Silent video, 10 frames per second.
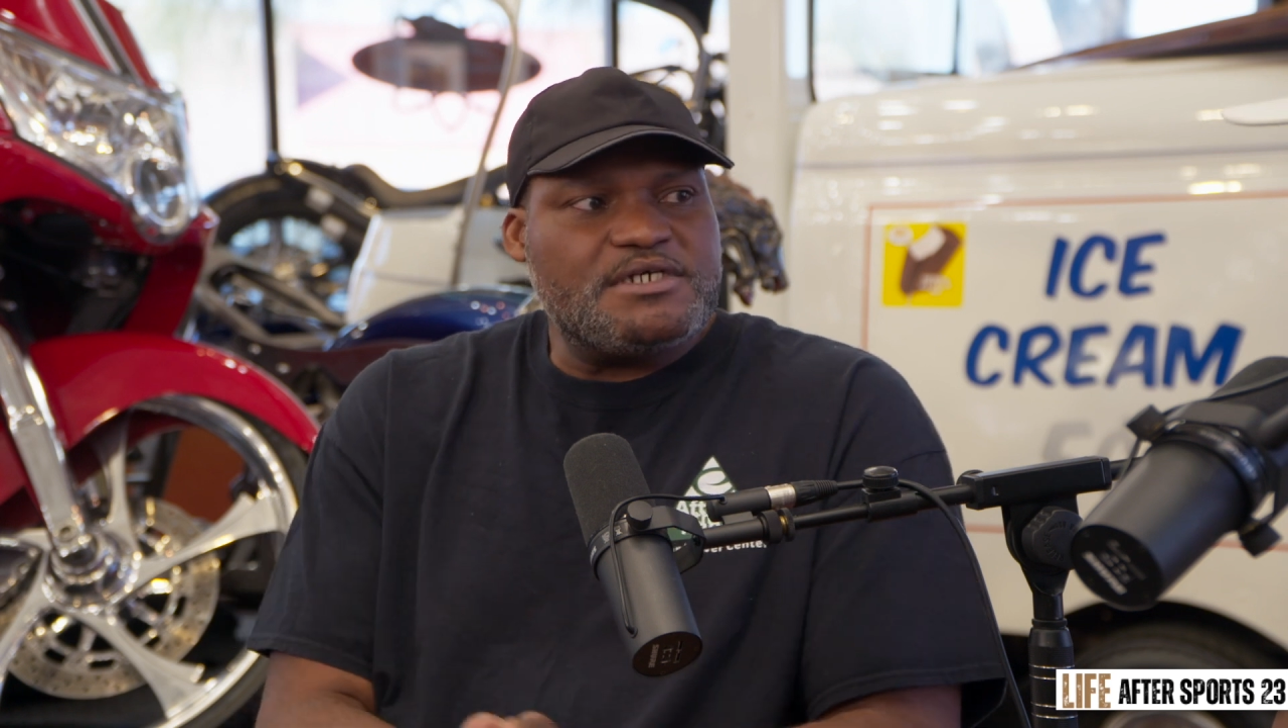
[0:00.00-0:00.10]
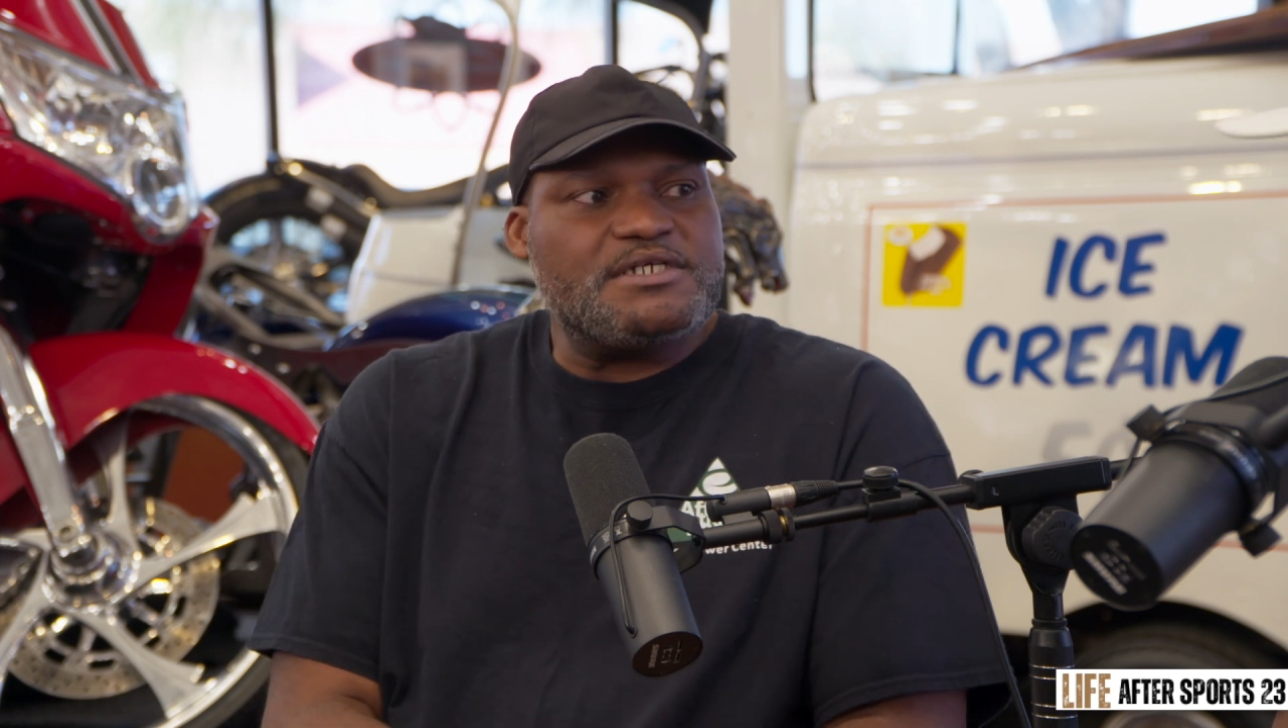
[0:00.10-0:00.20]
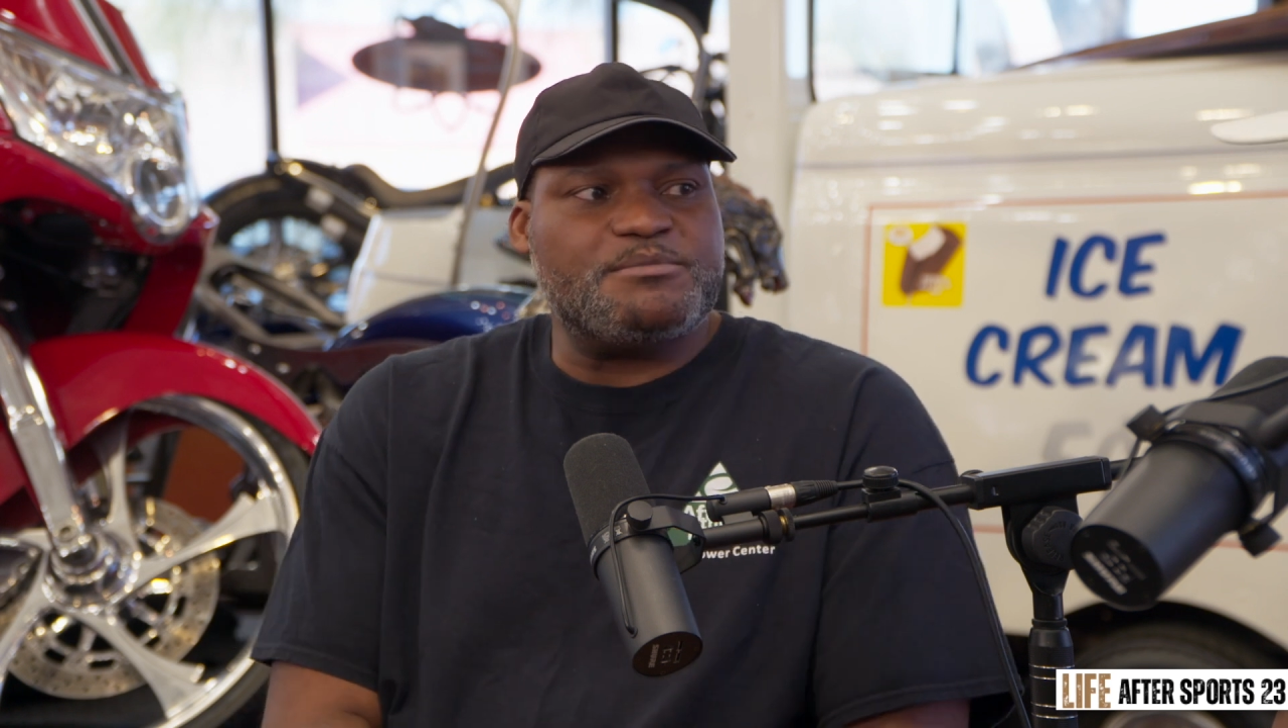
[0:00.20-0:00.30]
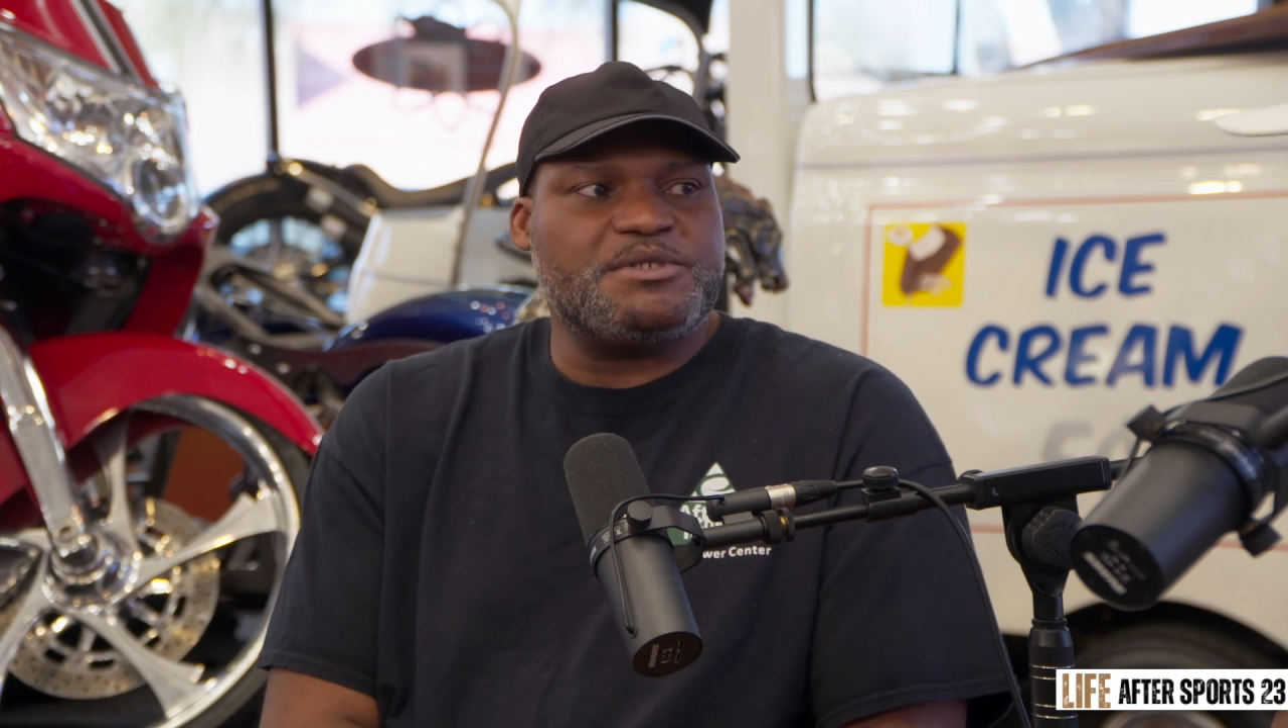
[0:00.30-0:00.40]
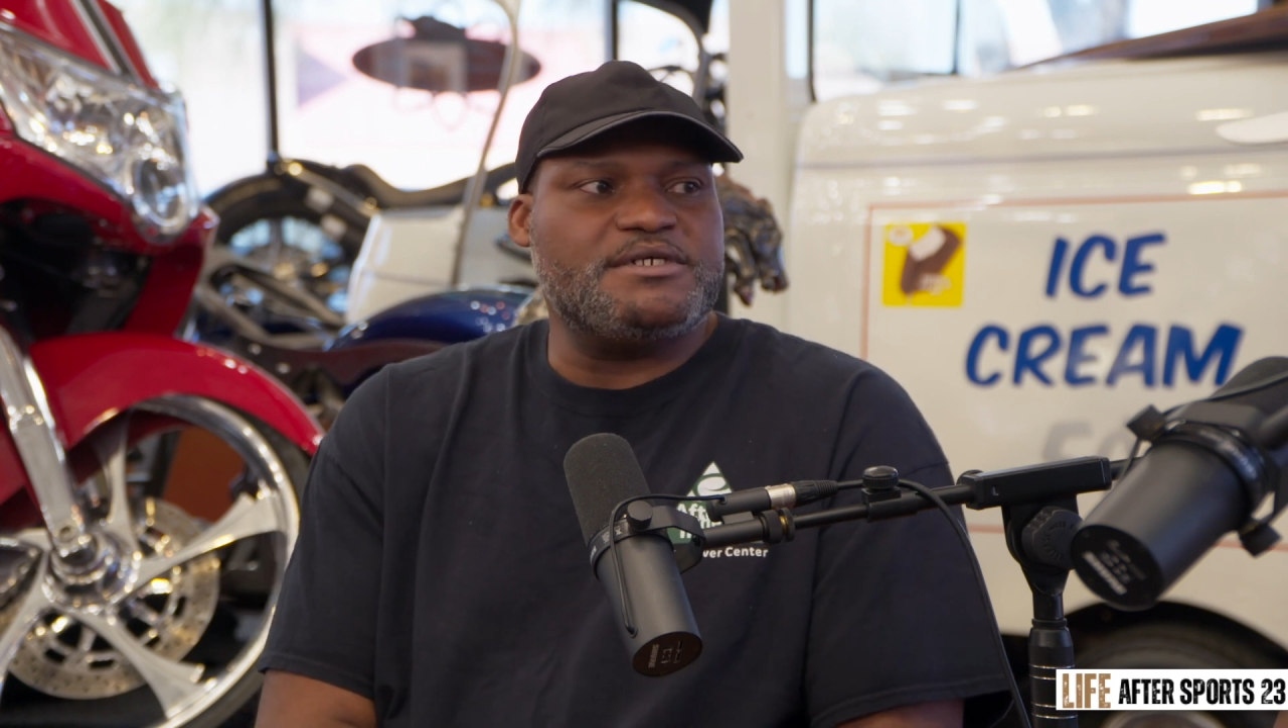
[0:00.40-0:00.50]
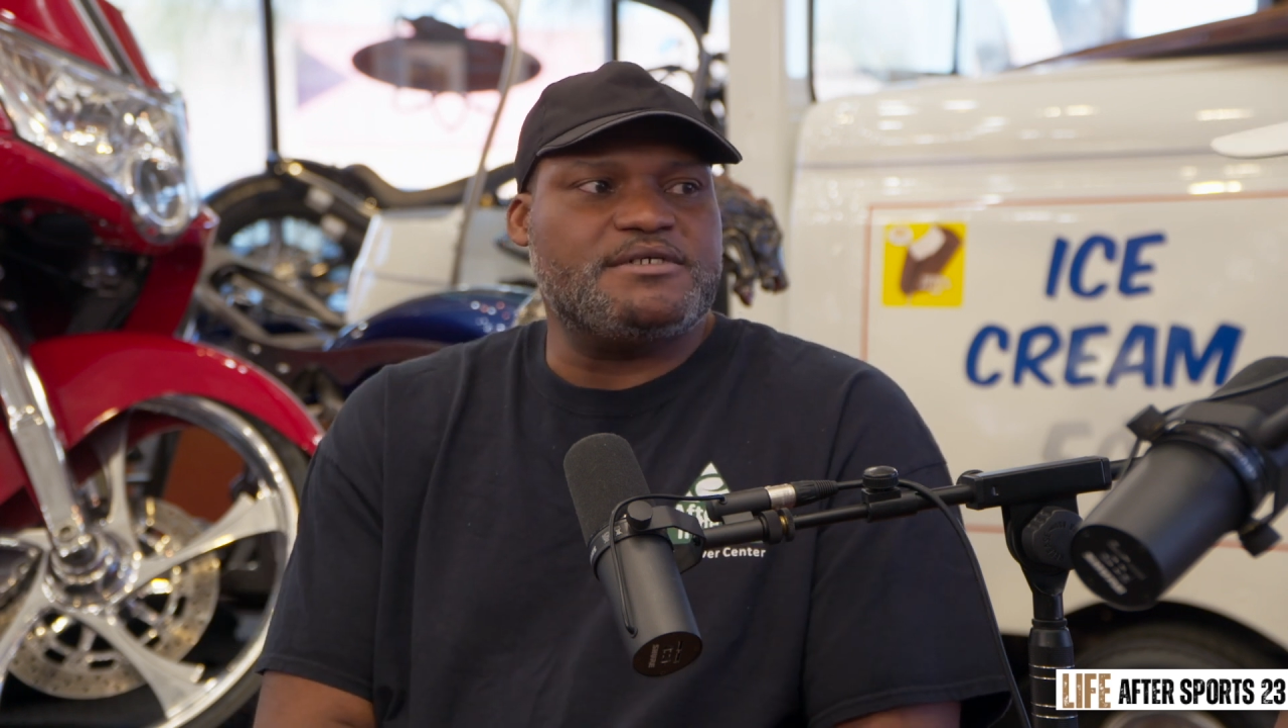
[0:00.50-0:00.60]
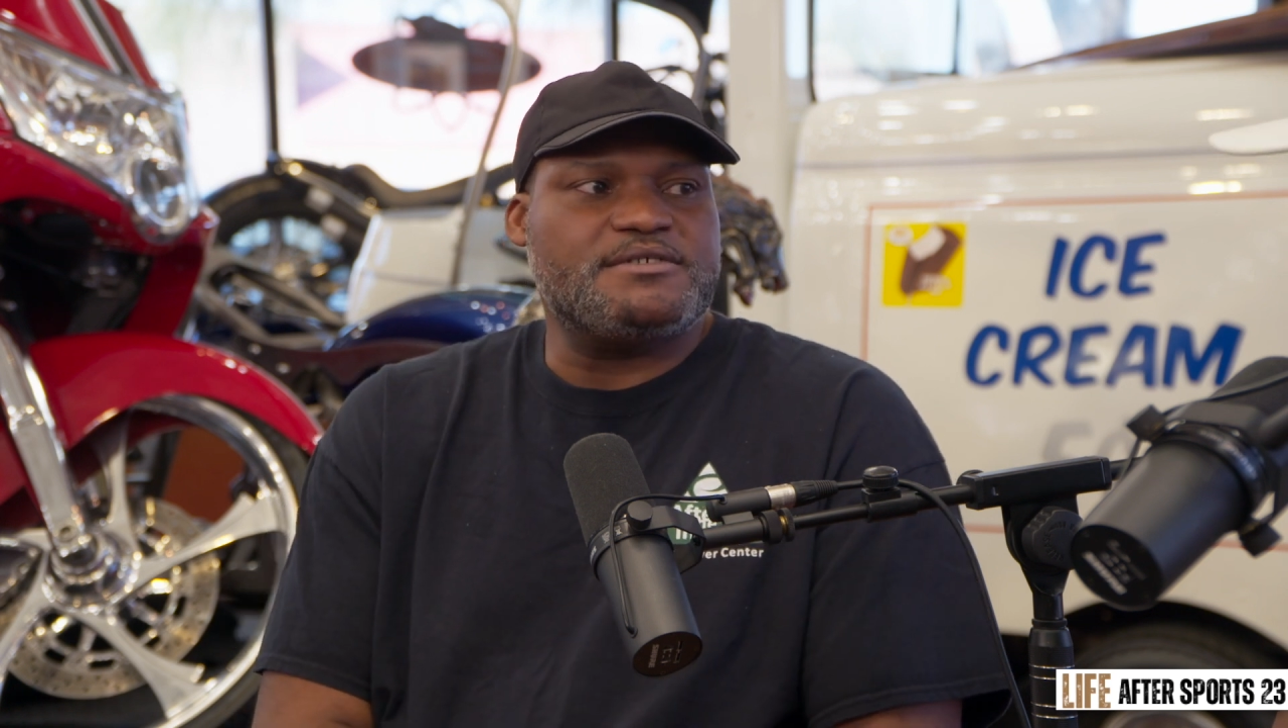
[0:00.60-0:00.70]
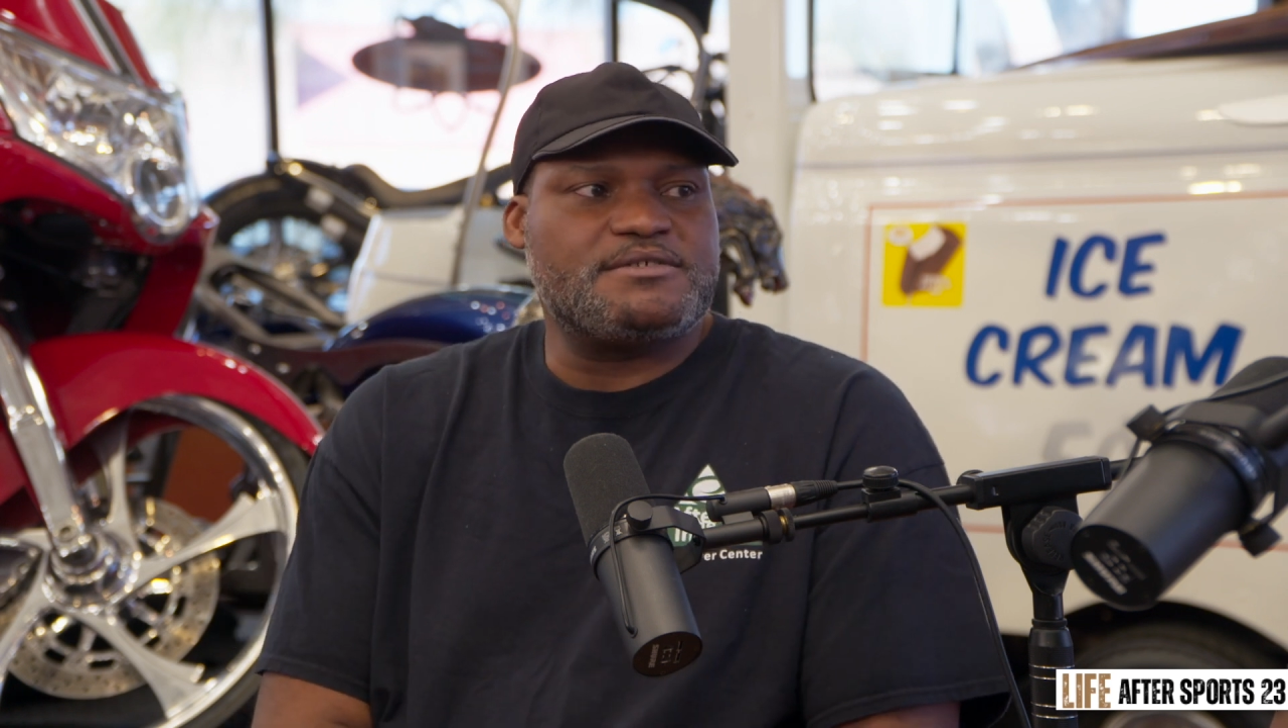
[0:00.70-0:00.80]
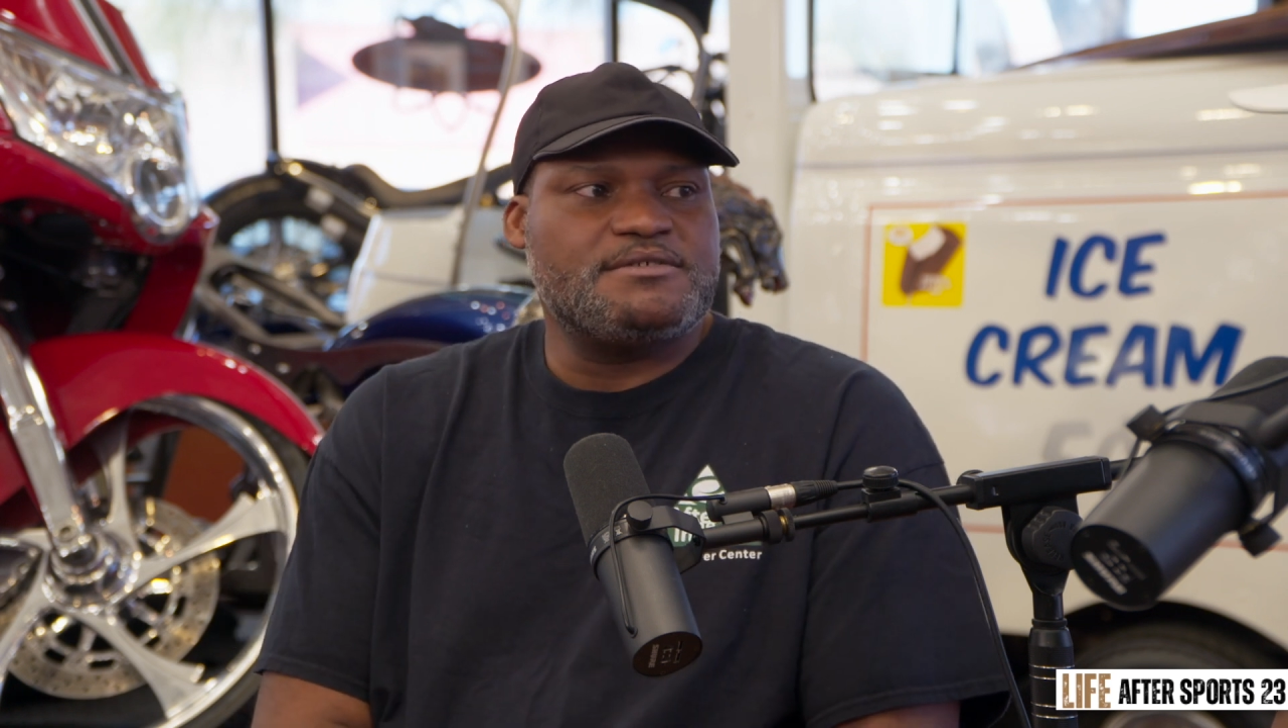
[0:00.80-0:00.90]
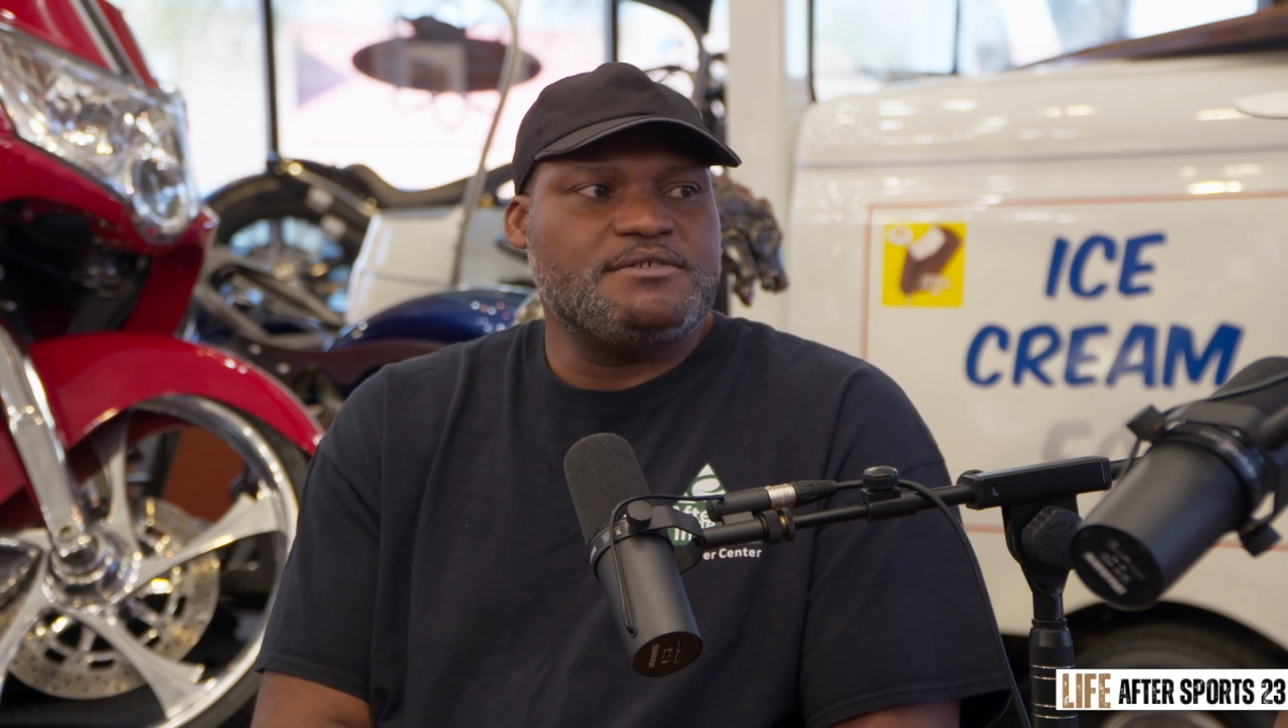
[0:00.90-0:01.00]
the other
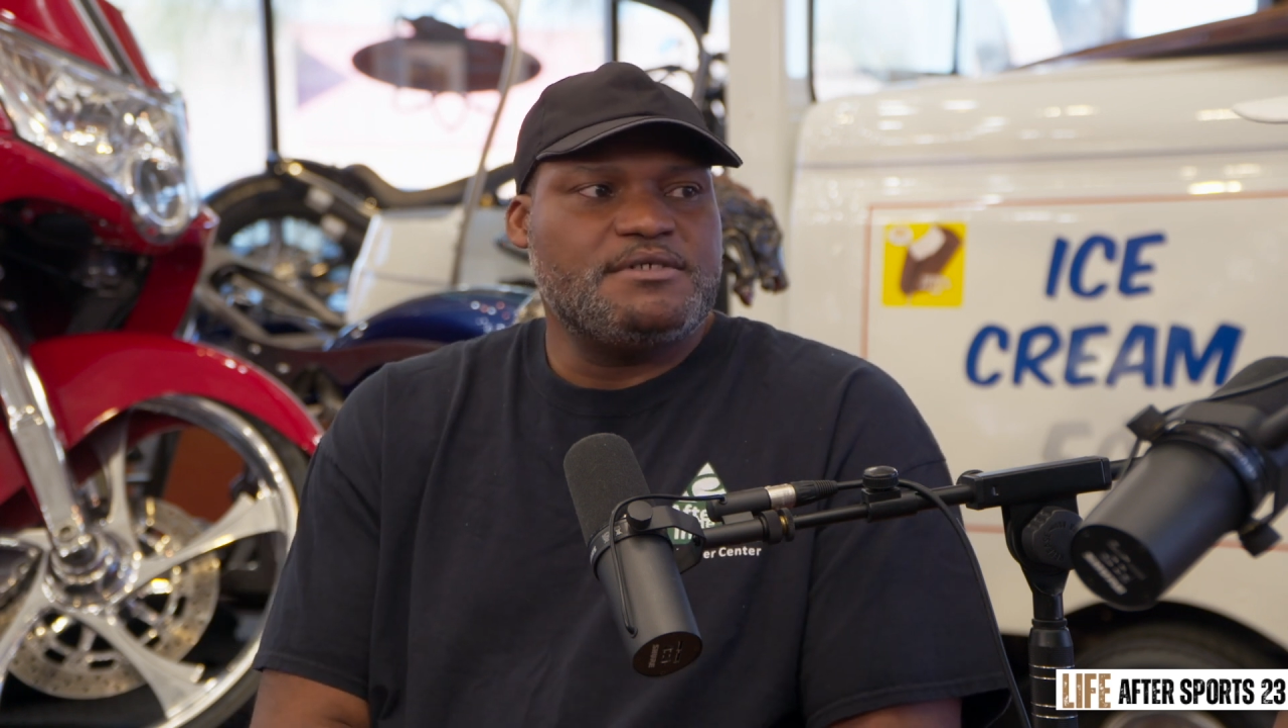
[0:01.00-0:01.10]
players.